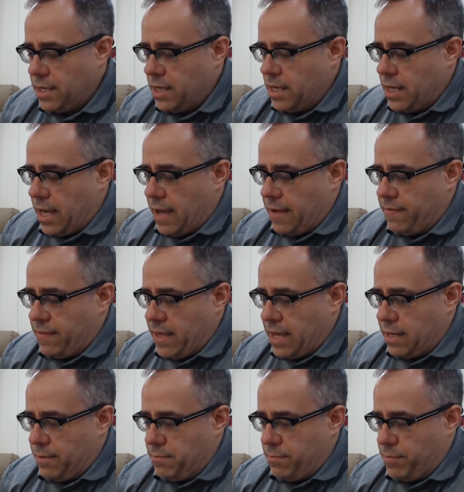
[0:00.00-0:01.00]
and
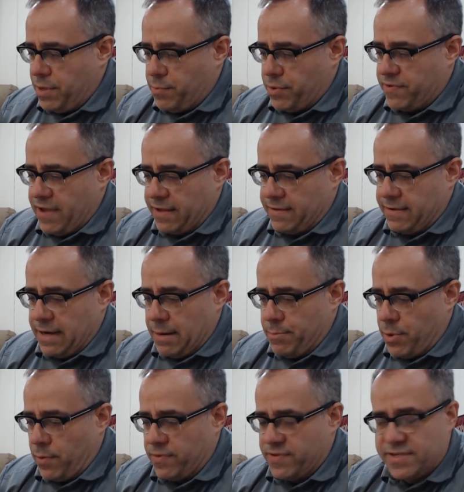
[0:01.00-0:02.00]
then be protected on
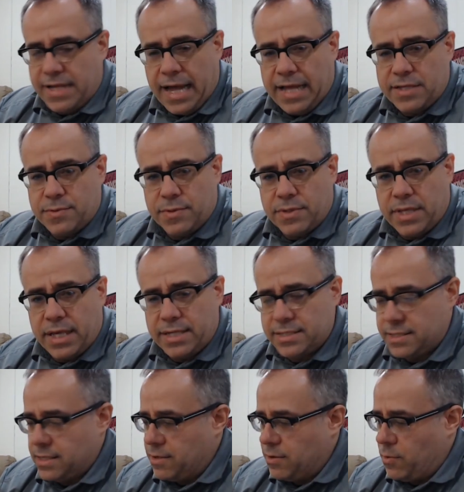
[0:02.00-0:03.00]
both sides with
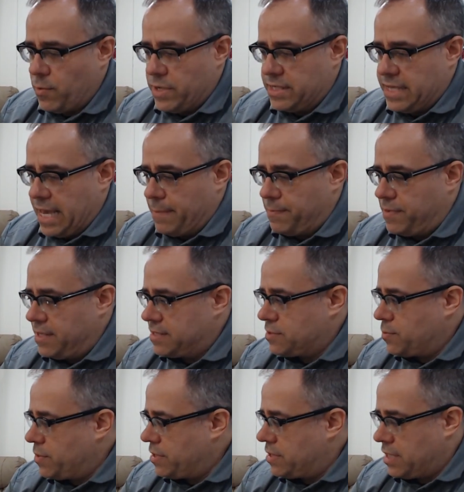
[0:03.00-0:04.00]
this. We tape this
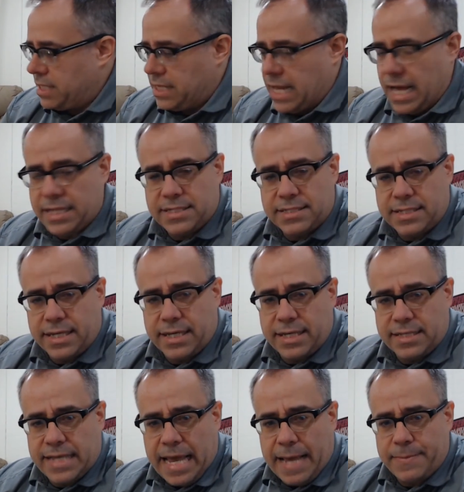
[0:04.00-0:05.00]
with the non-sticky
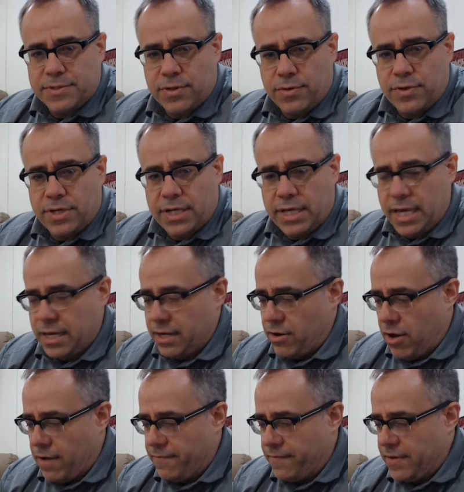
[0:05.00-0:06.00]
tape so you can get it
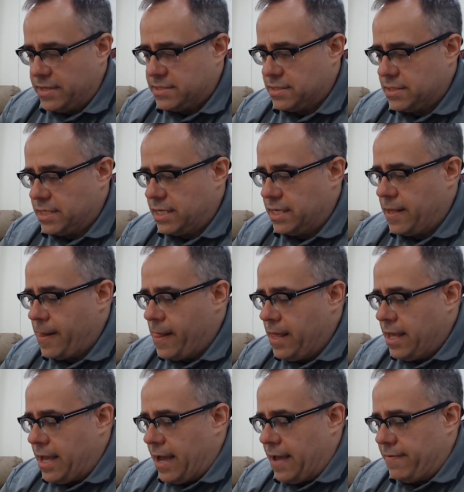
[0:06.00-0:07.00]
off easily,
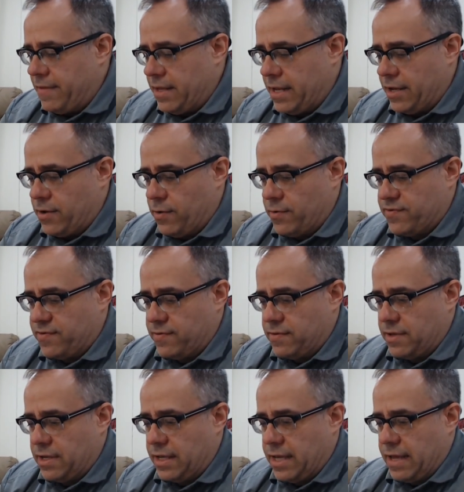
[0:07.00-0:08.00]
and then it goes
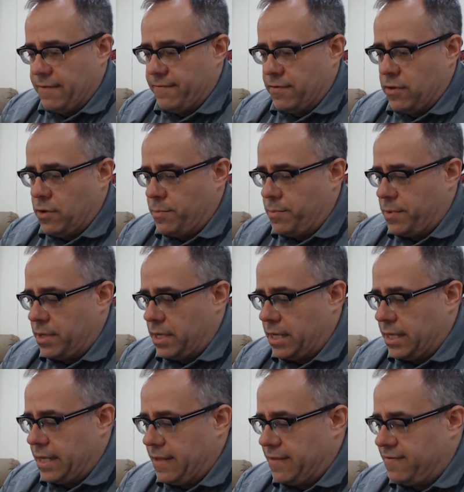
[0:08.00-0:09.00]
into the envelope
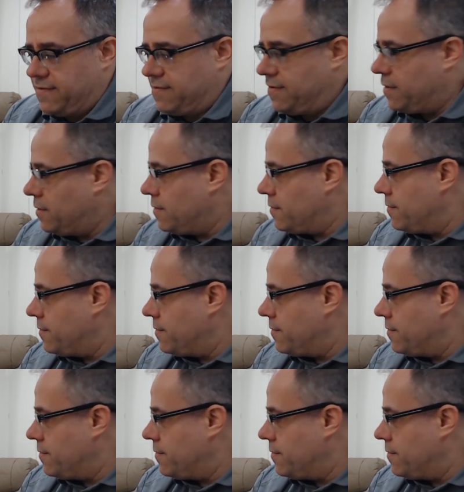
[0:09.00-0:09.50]
and gets sealed.